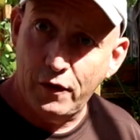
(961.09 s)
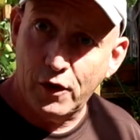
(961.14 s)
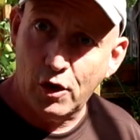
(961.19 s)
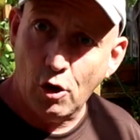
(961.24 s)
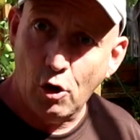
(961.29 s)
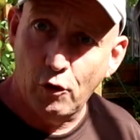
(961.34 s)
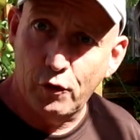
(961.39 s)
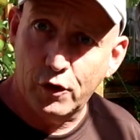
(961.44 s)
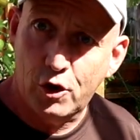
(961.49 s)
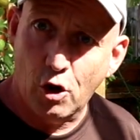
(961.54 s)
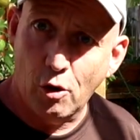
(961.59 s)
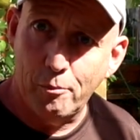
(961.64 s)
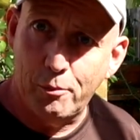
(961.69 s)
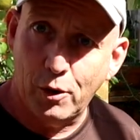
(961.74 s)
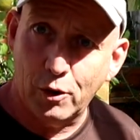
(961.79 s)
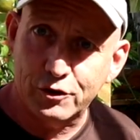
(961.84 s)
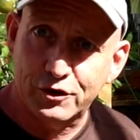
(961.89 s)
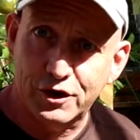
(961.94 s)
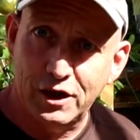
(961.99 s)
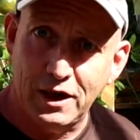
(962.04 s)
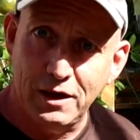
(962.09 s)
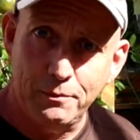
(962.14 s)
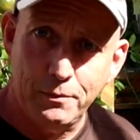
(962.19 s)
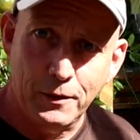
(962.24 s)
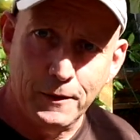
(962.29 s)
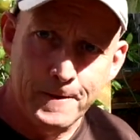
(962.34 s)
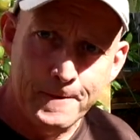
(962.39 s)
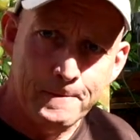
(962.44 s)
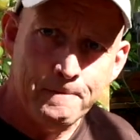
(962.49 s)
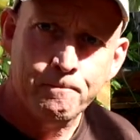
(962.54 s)
the, on the compost heap.
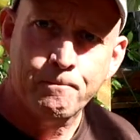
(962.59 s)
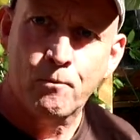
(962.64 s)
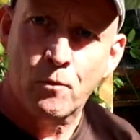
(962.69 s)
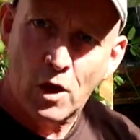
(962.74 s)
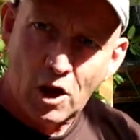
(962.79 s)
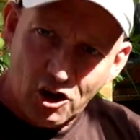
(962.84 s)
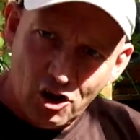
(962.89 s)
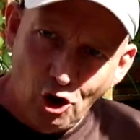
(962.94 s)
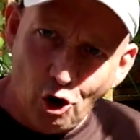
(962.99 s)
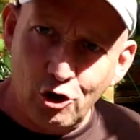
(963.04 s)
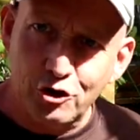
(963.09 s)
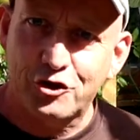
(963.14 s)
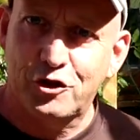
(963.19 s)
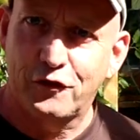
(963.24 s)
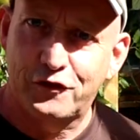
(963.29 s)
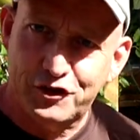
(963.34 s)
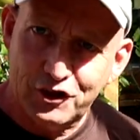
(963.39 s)
Lots of